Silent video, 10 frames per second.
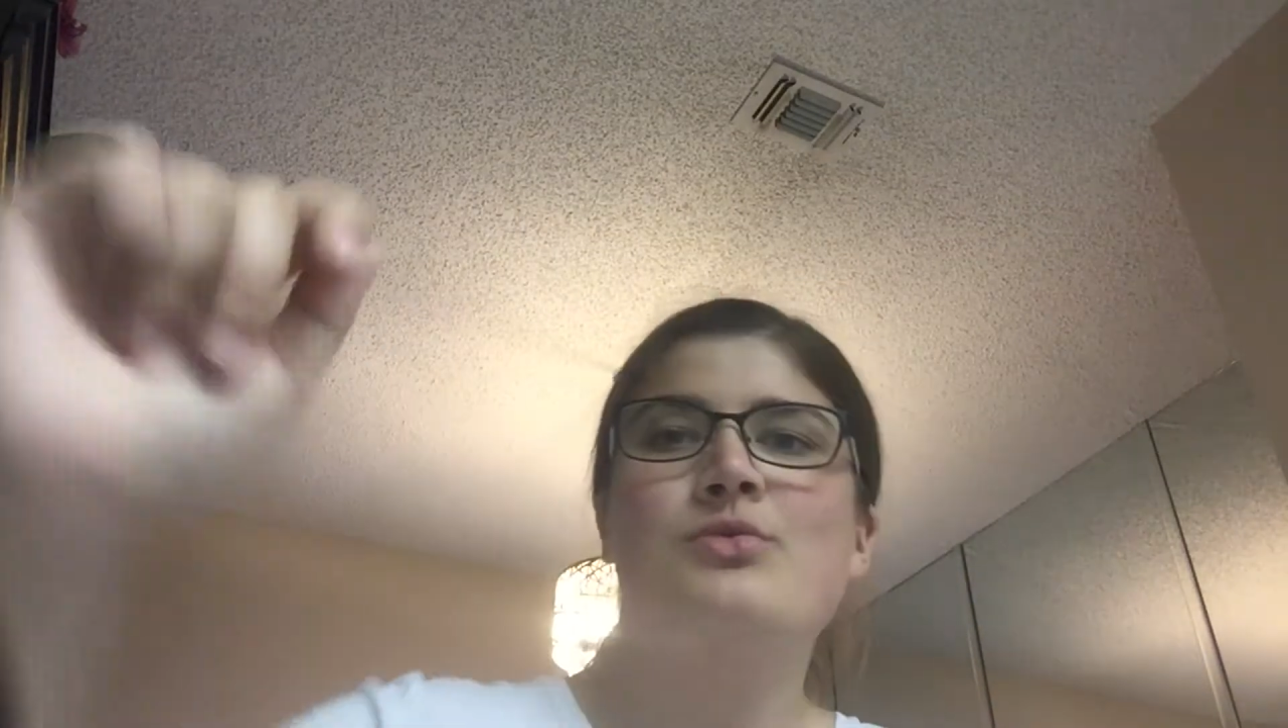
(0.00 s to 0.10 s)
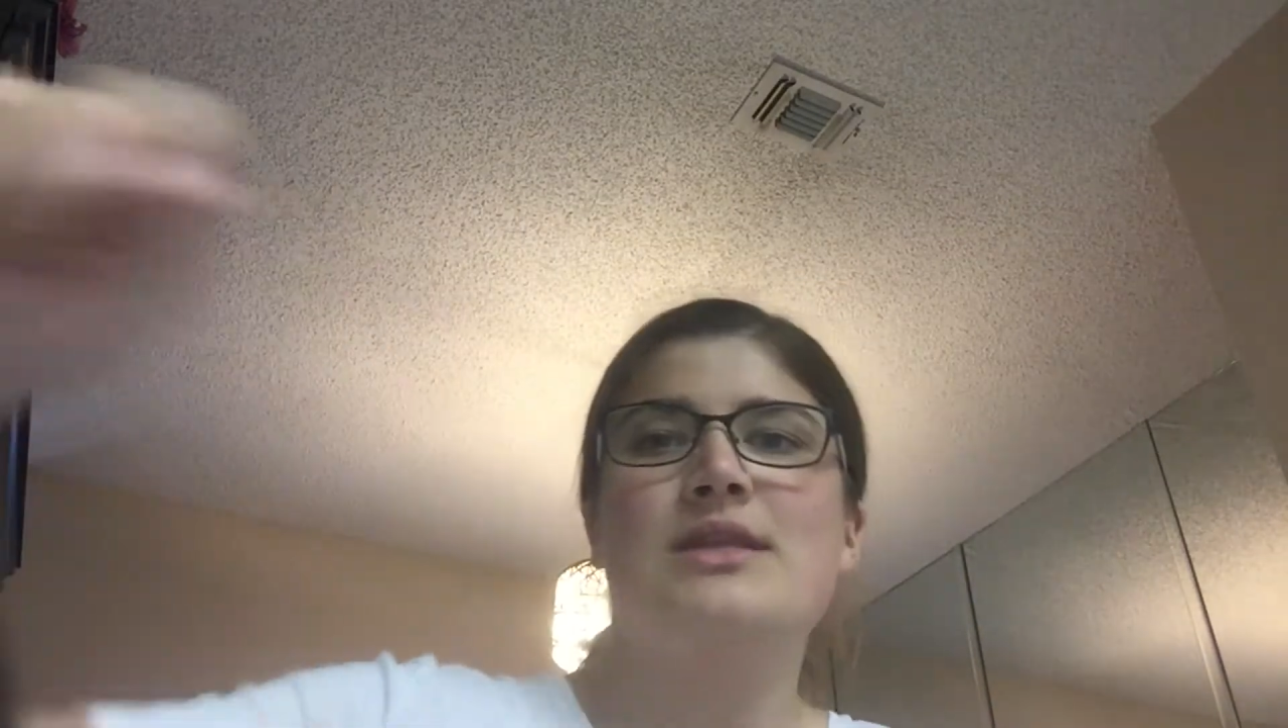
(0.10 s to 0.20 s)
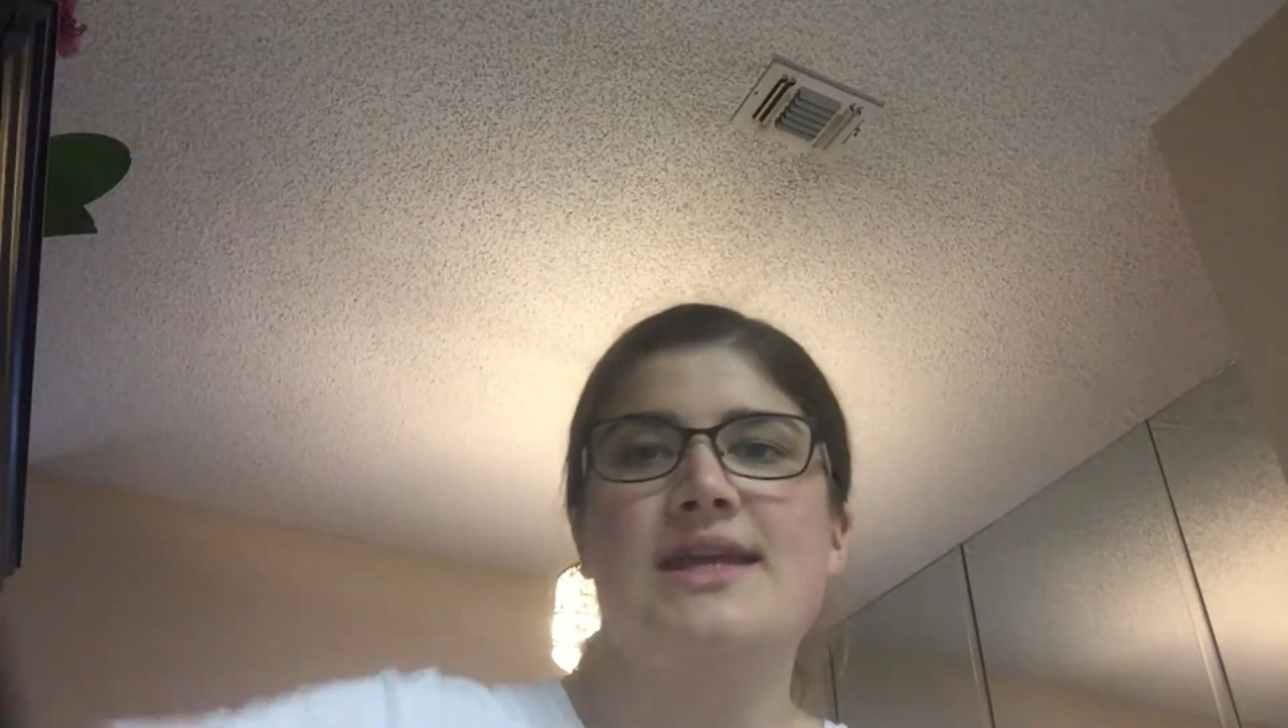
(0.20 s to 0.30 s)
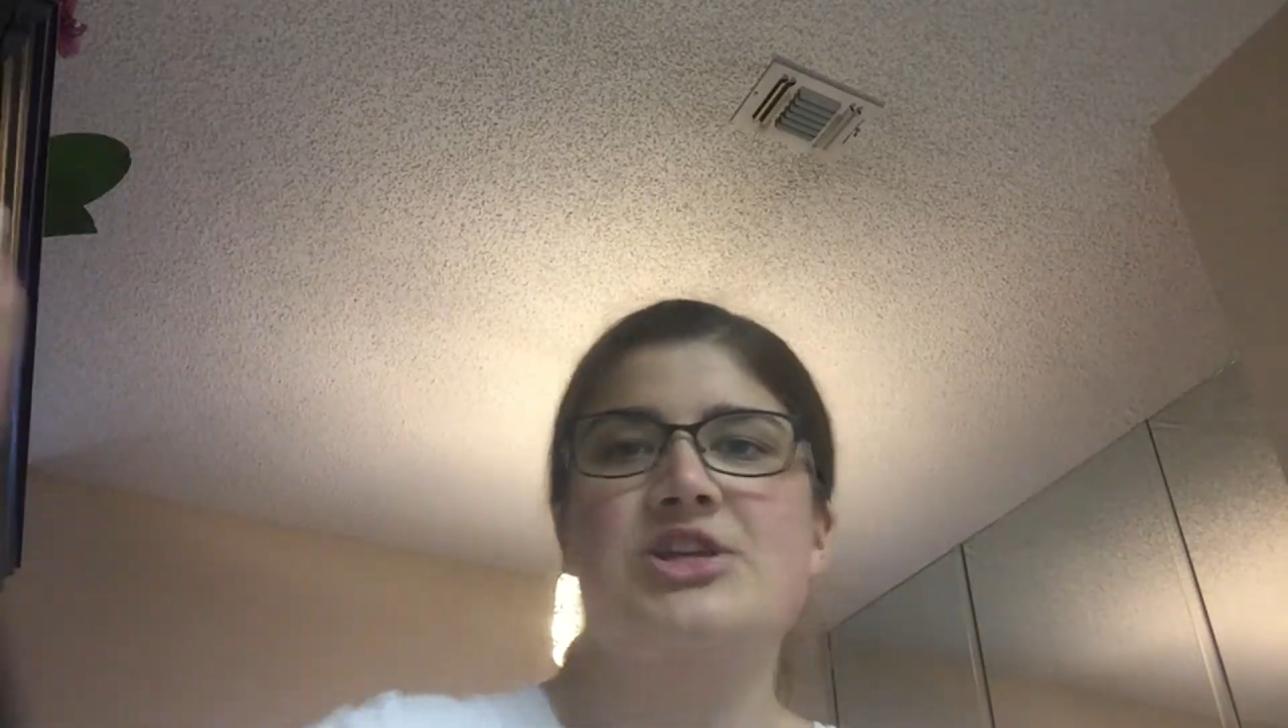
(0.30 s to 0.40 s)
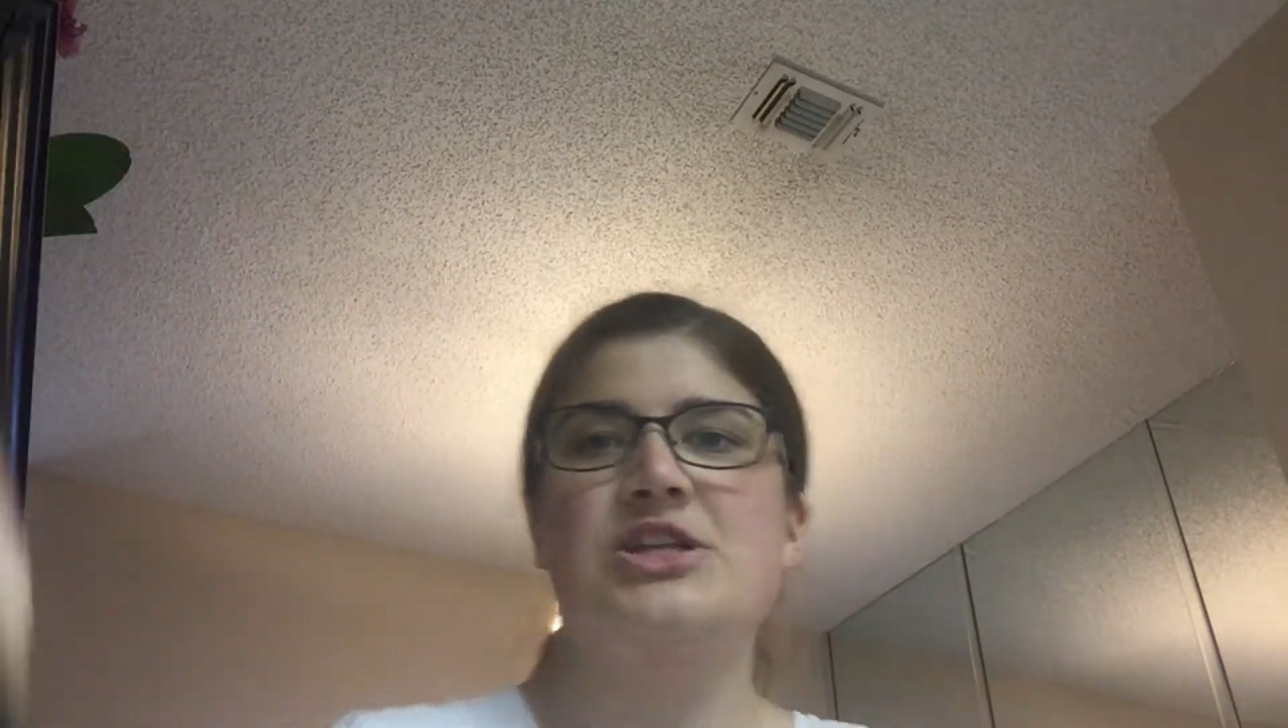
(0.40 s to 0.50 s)

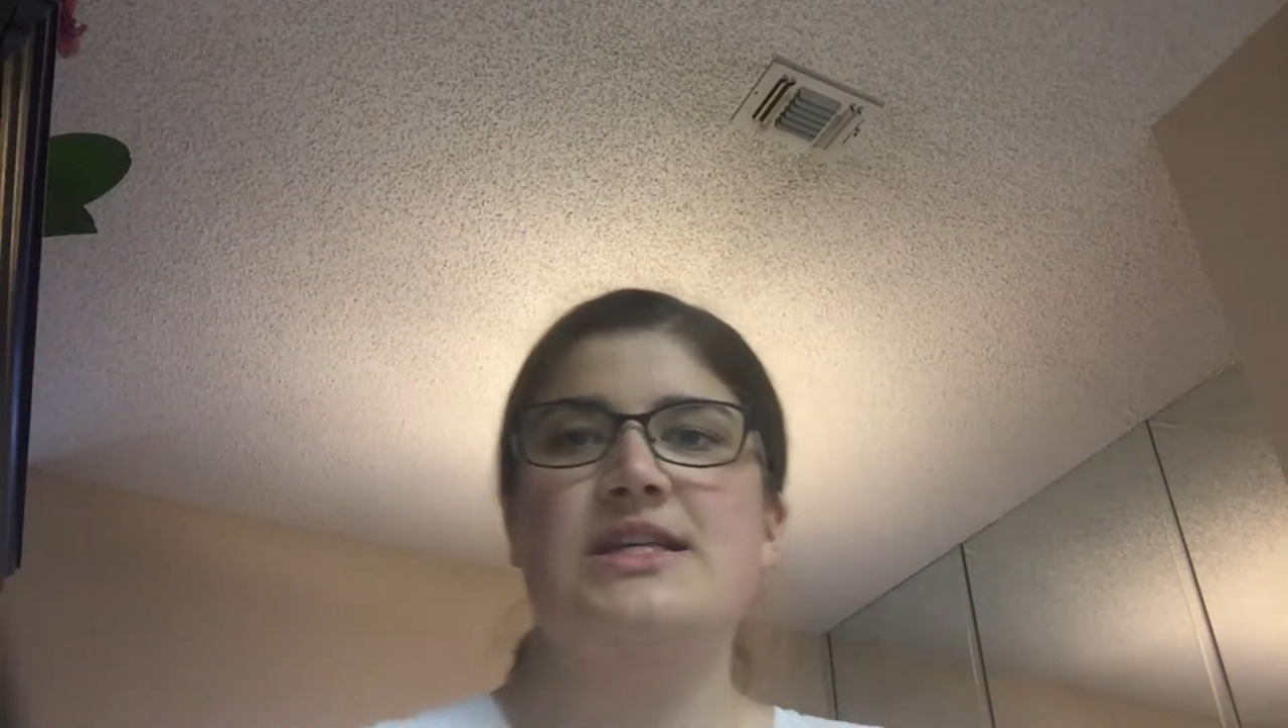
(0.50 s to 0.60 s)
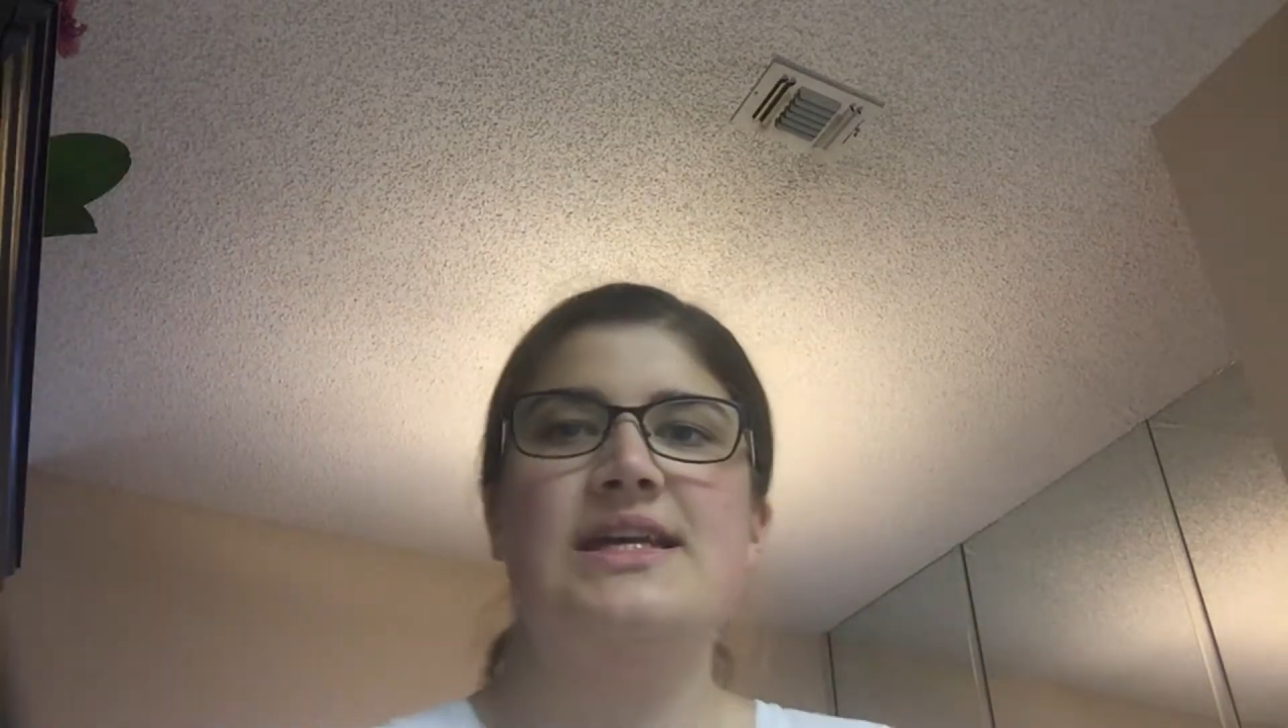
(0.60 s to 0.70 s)
Addictions